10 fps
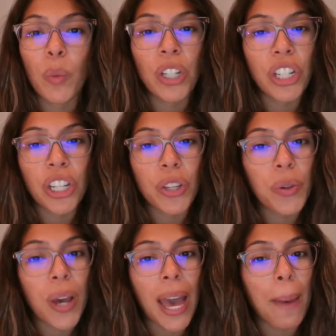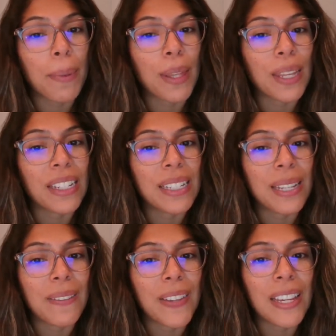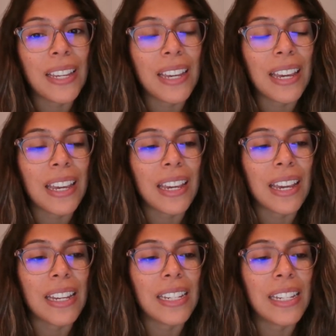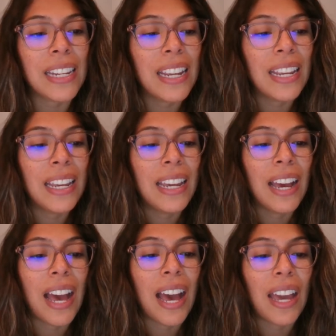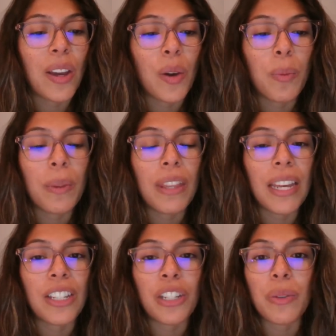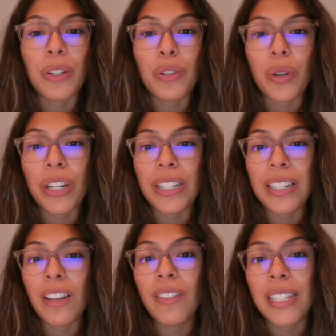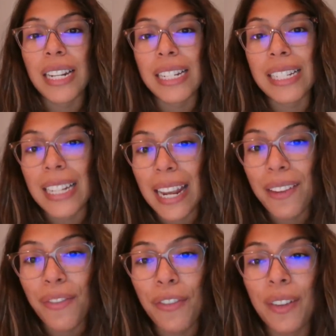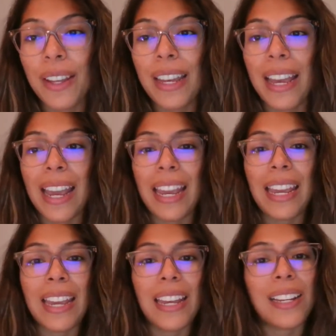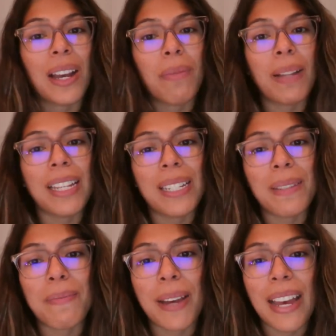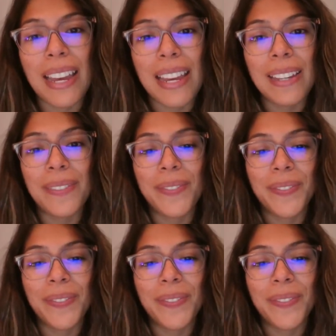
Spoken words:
wishing you a happy Thanksgiving, and I hope that you enjoy yourself. Stay safe, and God bless. Bye.